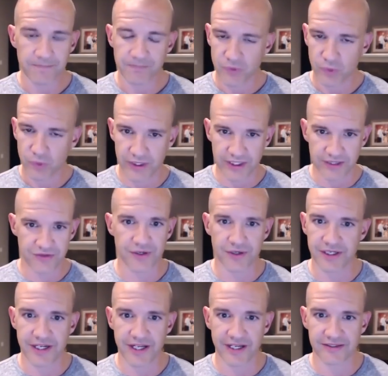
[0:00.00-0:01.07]
We need 30
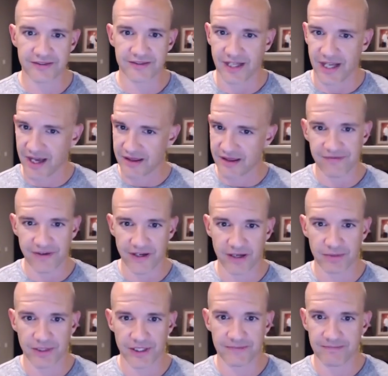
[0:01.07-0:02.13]
days to add the
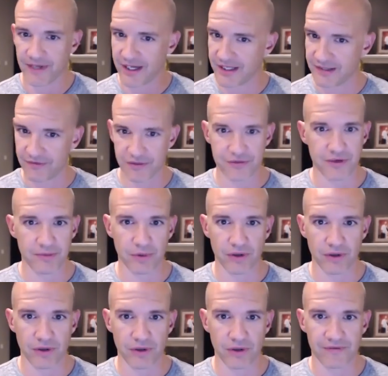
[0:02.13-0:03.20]
family and even three more
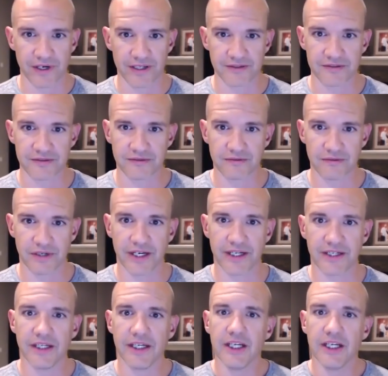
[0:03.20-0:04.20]
friends, right?